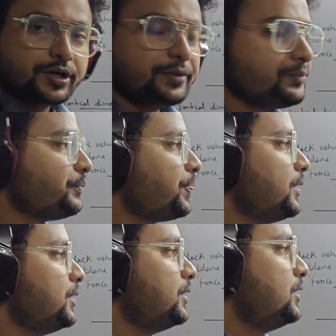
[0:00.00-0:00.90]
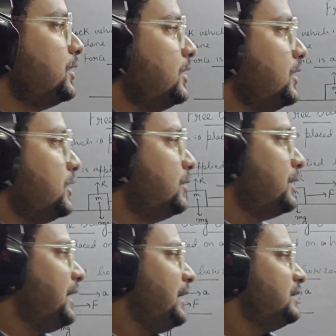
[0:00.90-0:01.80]
Okay.
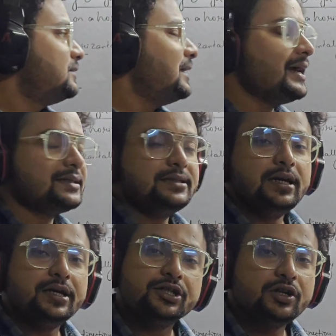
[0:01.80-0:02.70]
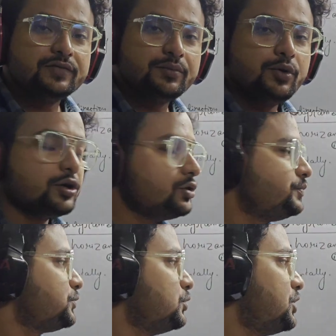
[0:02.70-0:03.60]
Now A is the acceleration of the block.
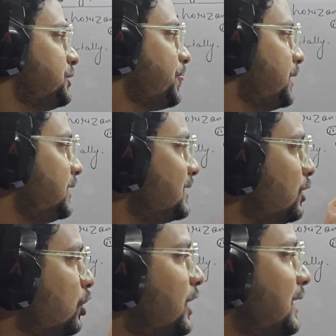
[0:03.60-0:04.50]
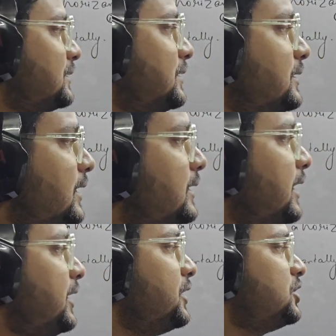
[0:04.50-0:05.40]
Okay. In the horizontal
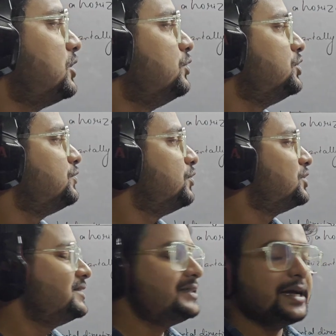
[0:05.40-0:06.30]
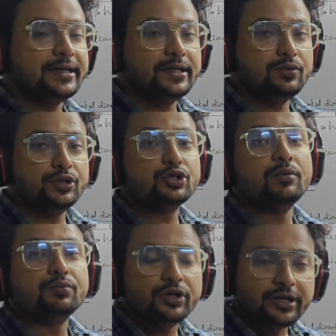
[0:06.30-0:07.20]
direction, which force is acting, which
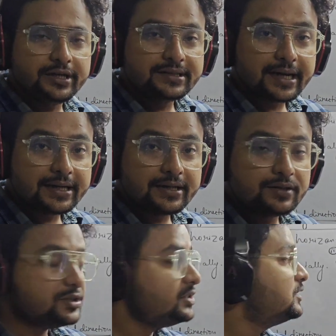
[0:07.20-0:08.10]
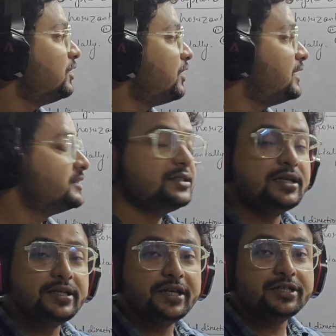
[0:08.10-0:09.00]
component is acting? You see in the
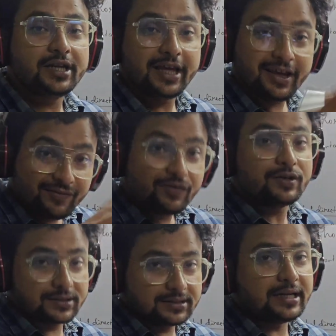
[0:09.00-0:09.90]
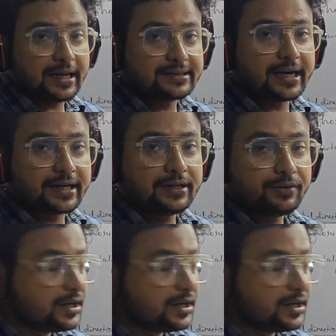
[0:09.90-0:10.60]
horizontal direction, F cos theta is acting.